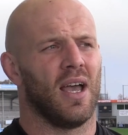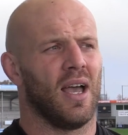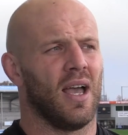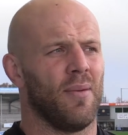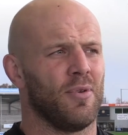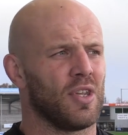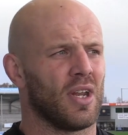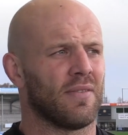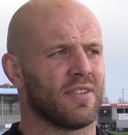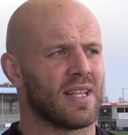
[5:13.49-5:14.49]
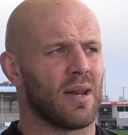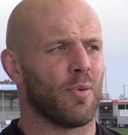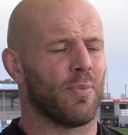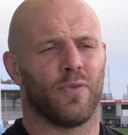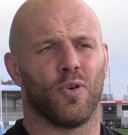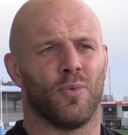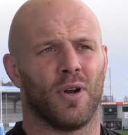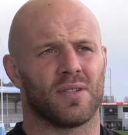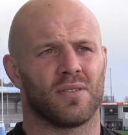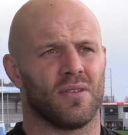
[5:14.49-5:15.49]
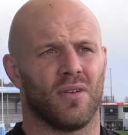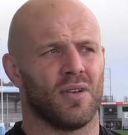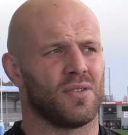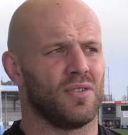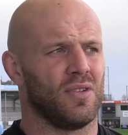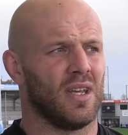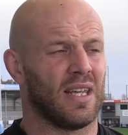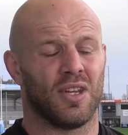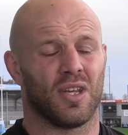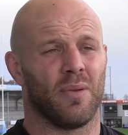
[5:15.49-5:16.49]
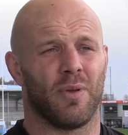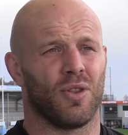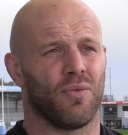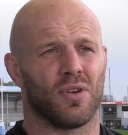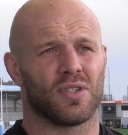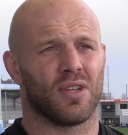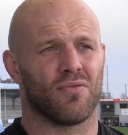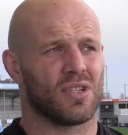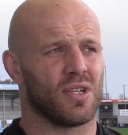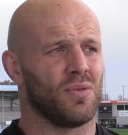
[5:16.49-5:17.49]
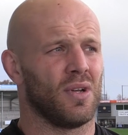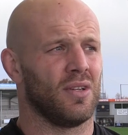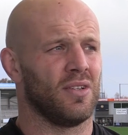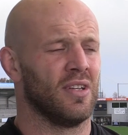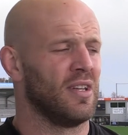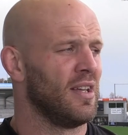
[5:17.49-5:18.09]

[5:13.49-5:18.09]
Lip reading: and you're going to have to stand up and perform, or else again you're going to be on the wrong side of the result. And